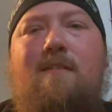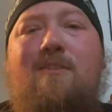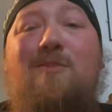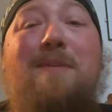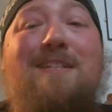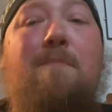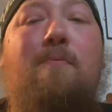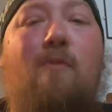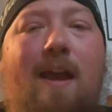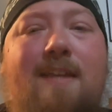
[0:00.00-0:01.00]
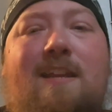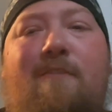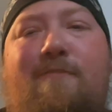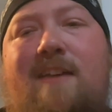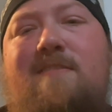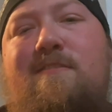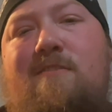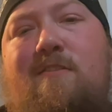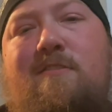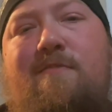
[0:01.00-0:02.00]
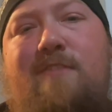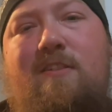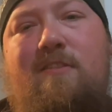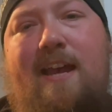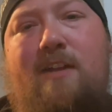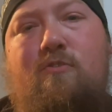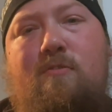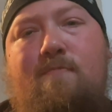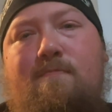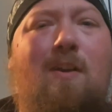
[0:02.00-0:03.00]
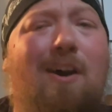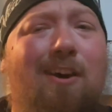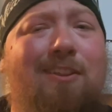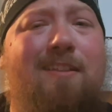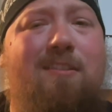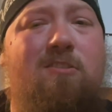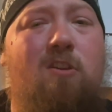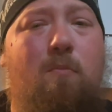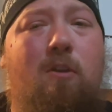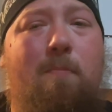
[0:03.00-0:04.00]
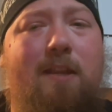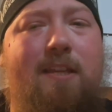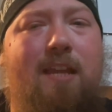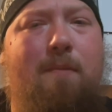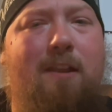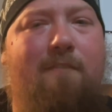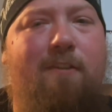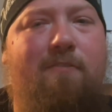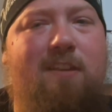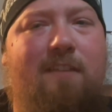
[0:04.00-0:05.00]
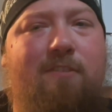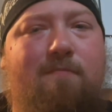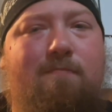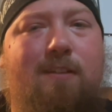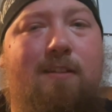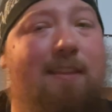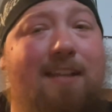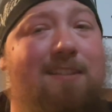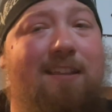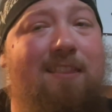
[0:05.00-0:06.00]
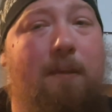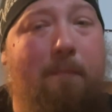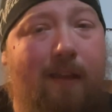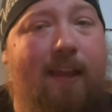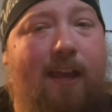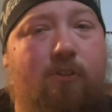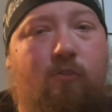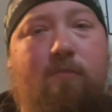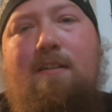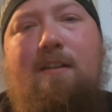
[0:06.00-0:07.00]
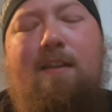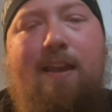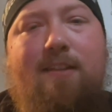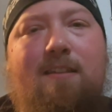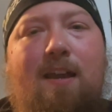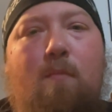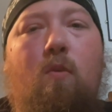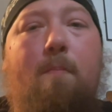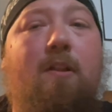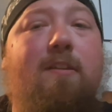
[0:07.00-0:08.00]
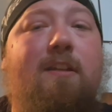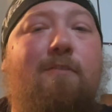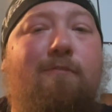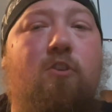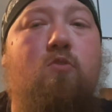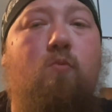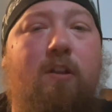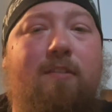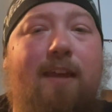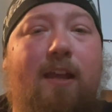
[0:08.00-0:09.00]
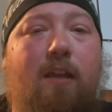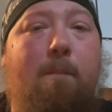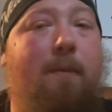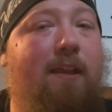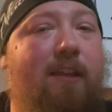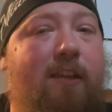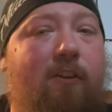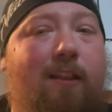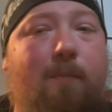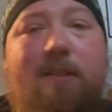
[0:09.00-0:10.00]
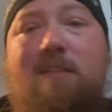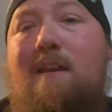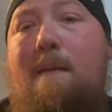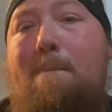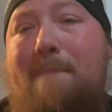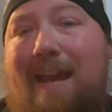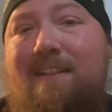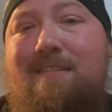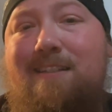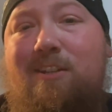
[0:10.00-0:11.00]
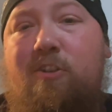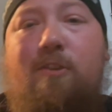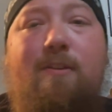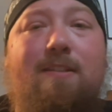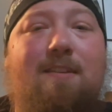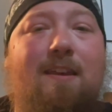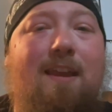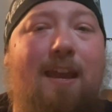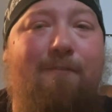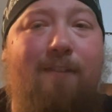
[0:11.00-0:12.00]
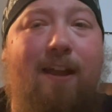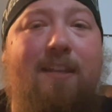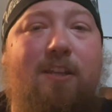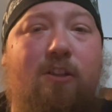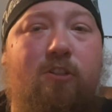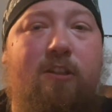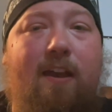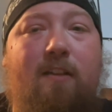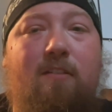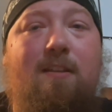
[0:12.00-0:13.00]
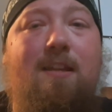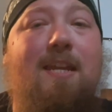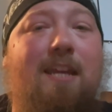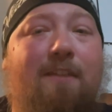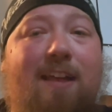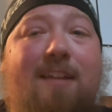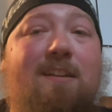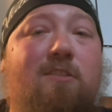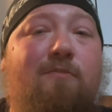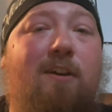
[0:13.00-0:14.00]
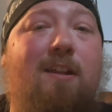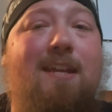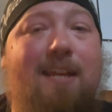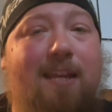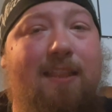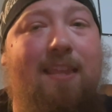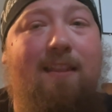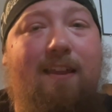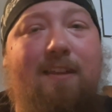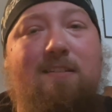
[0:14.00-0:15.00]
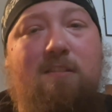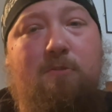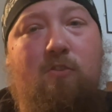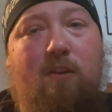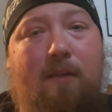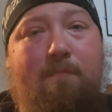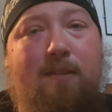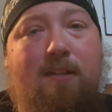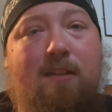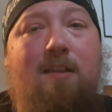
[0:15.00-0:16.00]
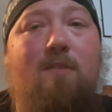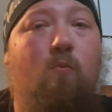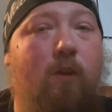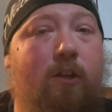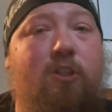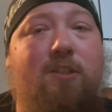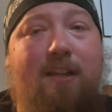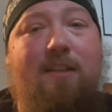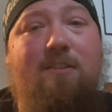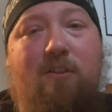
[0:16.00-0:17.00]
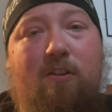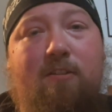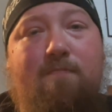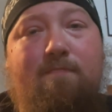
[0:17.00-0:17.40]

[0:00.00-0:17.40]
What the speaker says: You'll be surprised how fast it starts to feel natural. Unlike the snowboard minigame in FF7, that's anything but natural. Next time, we're building your first real deck, picking your elements, balancing your units, and finding your style. If that sounds fun, hit that like and subscribe. We're just getting started.